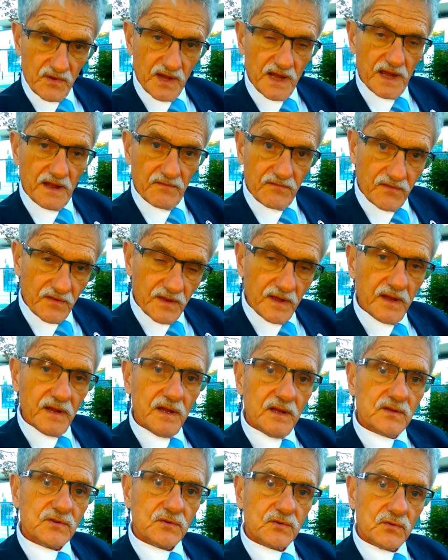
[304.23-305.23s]
We have
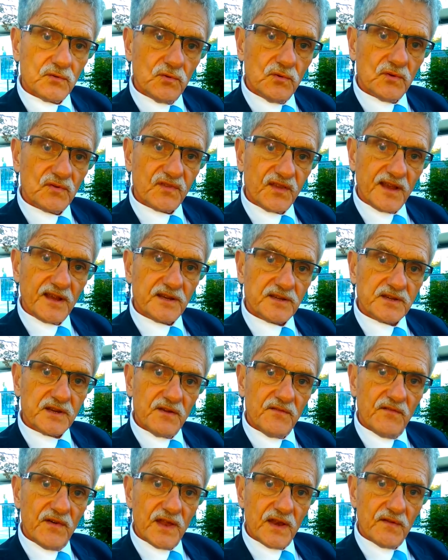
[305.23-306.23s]
to do things
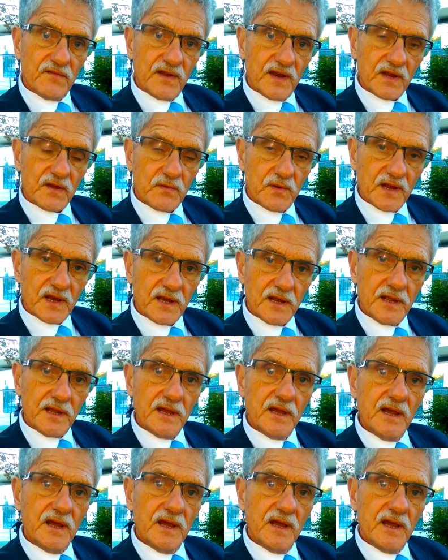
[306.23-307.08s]
very, very quickly.